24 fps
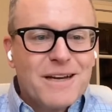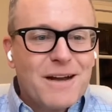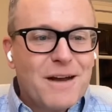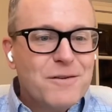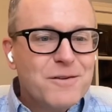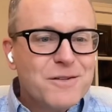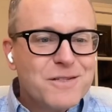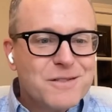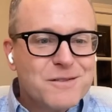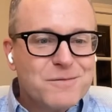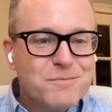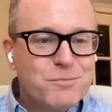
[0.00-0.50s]
I
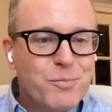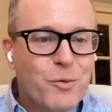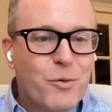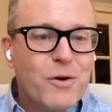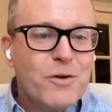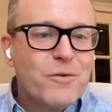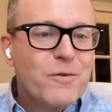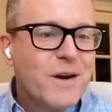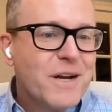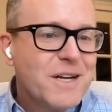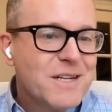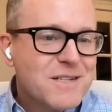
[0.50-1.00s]
was born
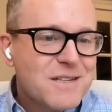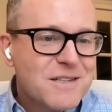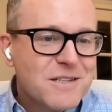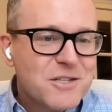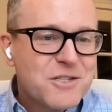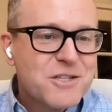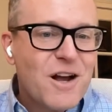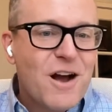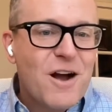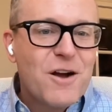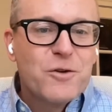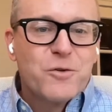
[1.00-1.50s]
and raised in the
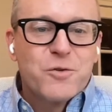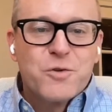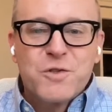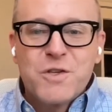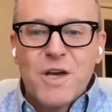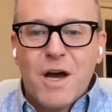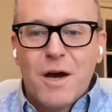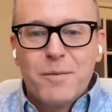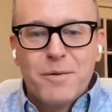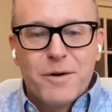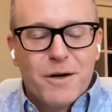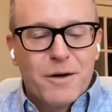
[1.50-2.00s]
Chicago
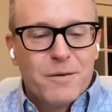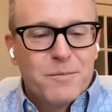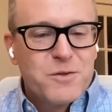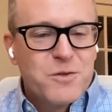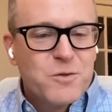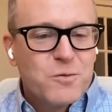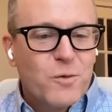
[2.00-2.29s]
suburbs,